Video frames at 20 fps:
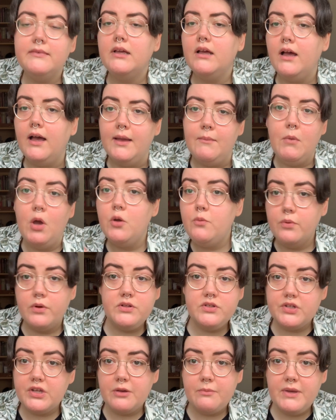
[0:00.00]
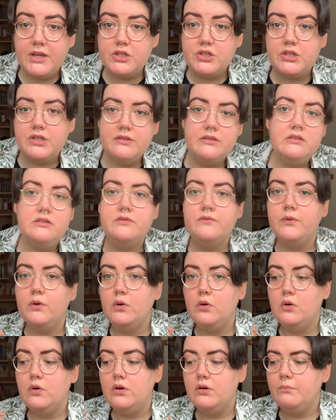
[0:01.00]
I'm open to commissions
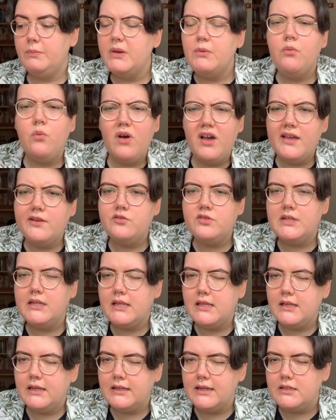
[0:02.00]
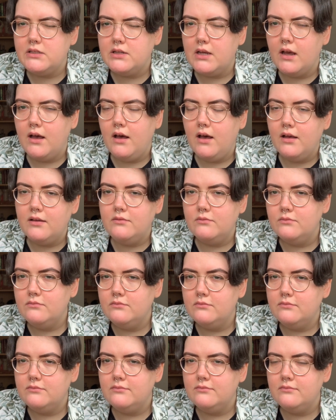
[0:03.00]
for people who were interested in the glitter art
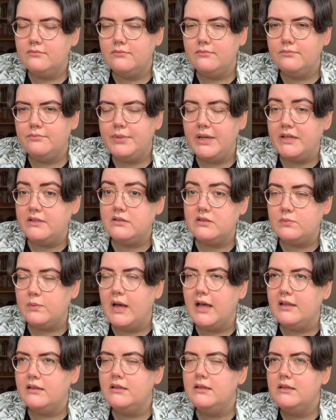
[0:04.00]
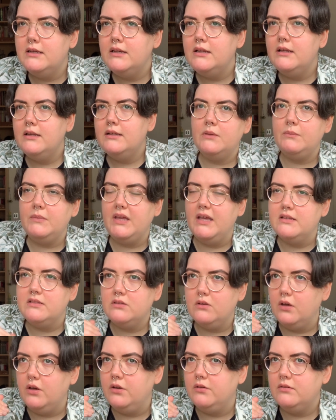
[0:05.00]
piece as well. Yeah,
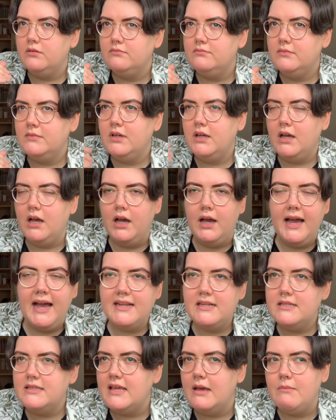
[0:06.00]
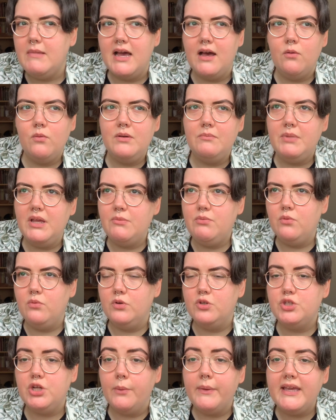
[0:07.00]
so I handed them out when people were
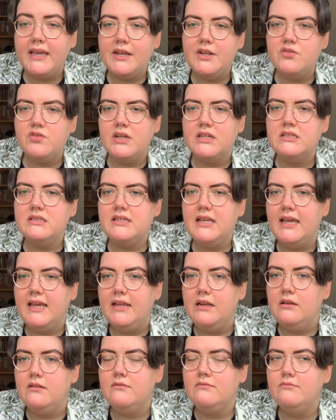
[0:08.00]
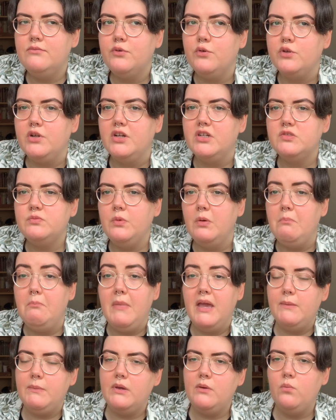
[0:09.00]
showing interest in products but
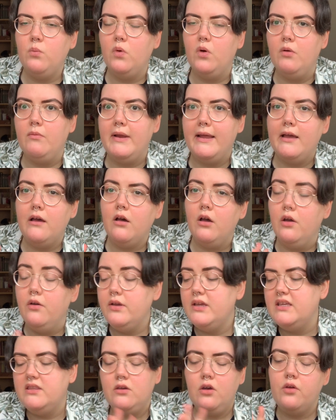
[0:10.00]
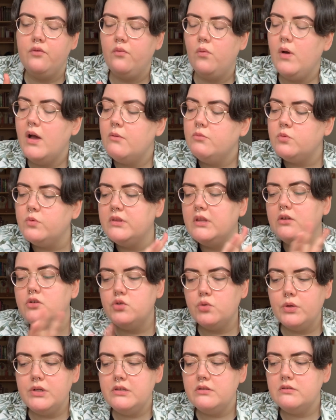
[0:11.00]
maybe were a bit either overwhelmed with their
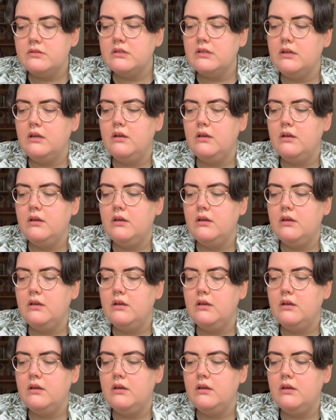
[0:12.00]
choice,